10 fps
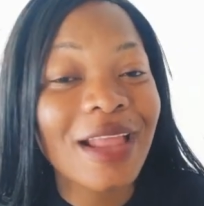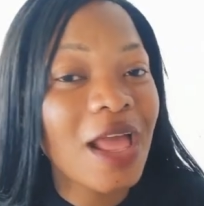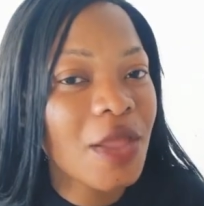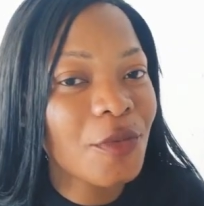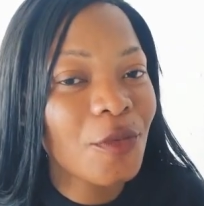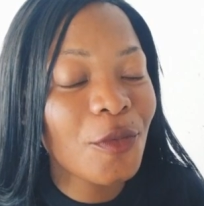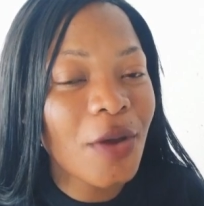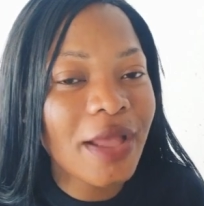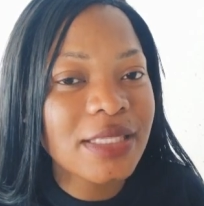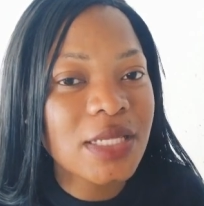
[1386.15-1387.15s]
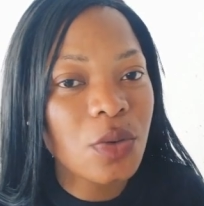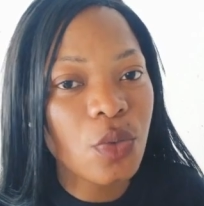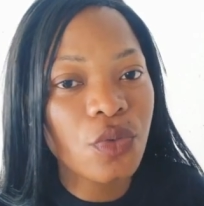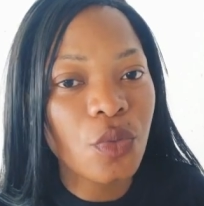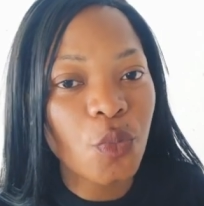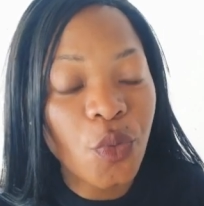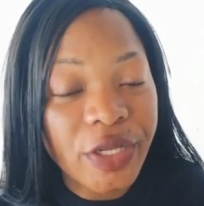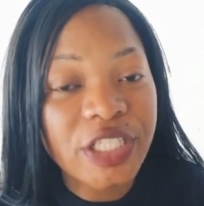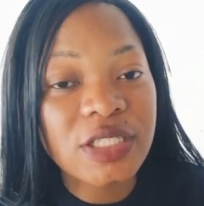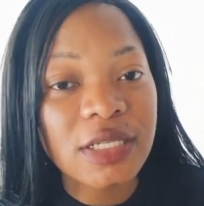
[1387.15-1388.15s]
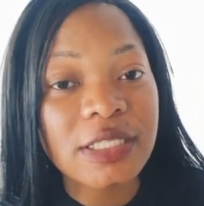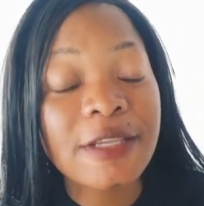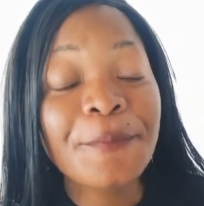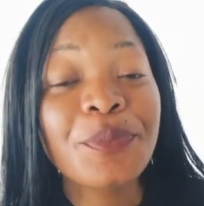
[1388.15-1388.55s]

I will answer all the questions.